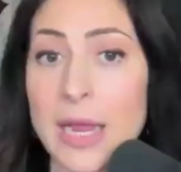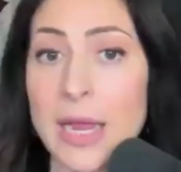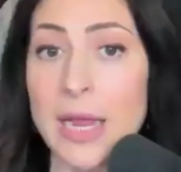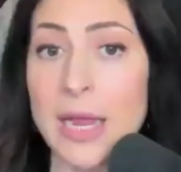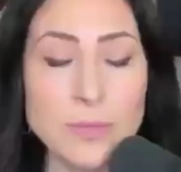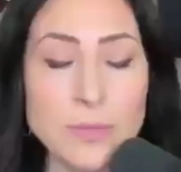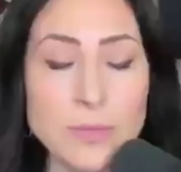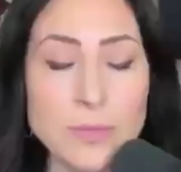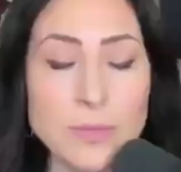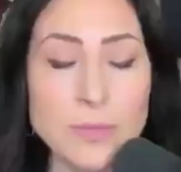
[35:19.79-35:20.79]
That's what
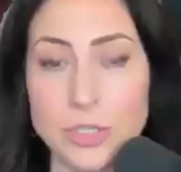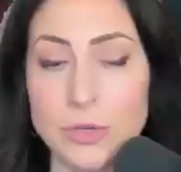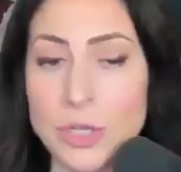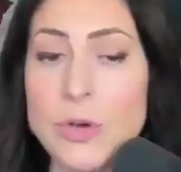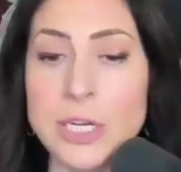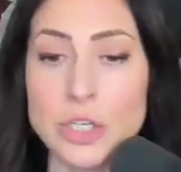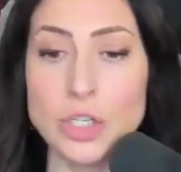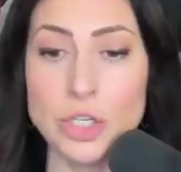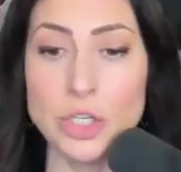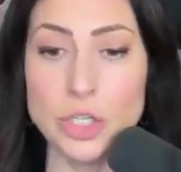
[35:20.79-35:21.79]
it comes down to.
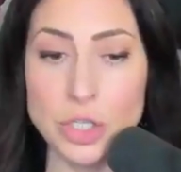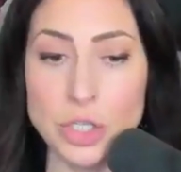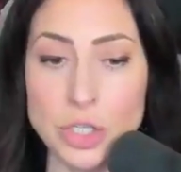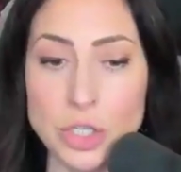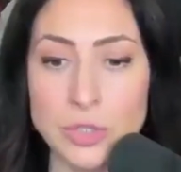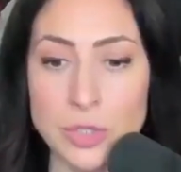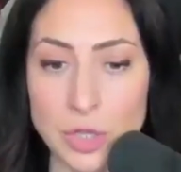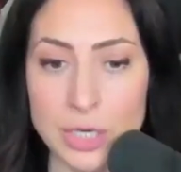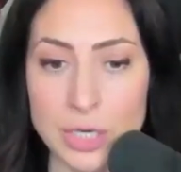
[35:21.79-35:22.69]
You can choose